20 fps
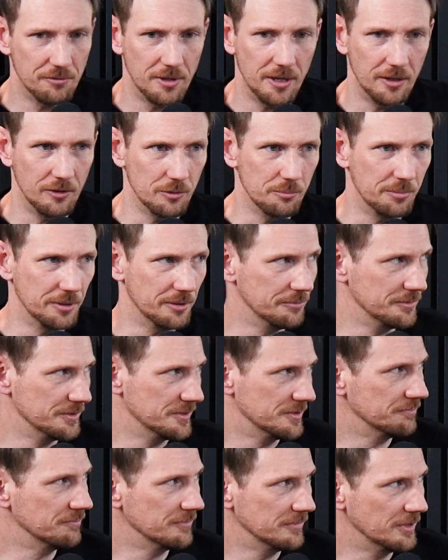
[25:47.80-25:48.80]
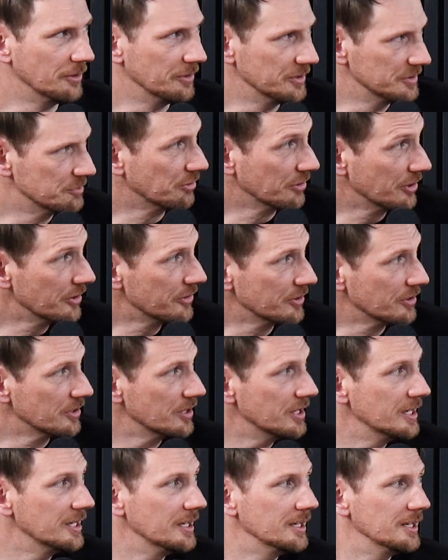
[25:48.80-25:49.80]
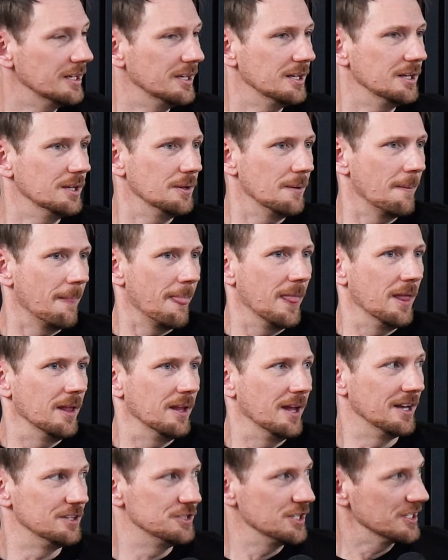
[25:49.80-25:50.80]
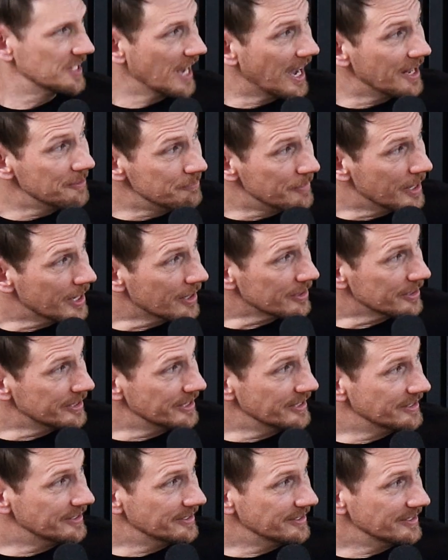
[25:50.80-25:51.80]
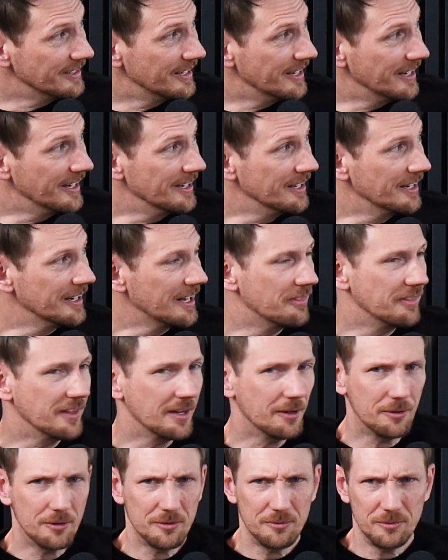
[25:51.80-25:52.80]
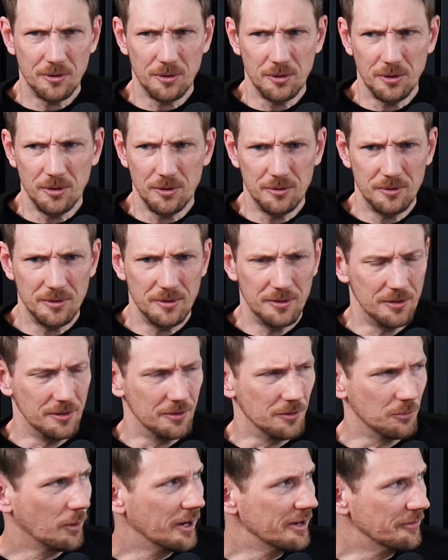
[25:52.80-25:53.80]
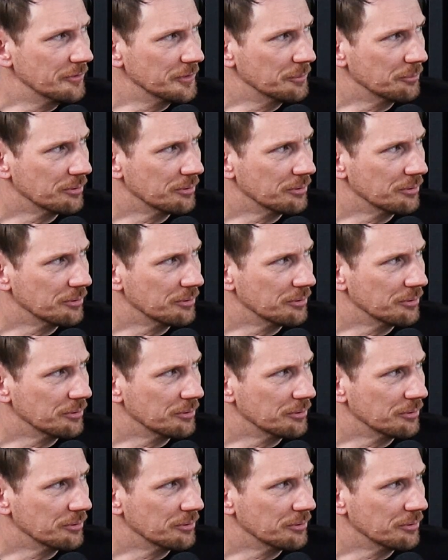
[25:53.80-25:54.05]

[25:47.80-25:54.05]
Roehler, but it was, his brother, had just gotten married, and I think his wife was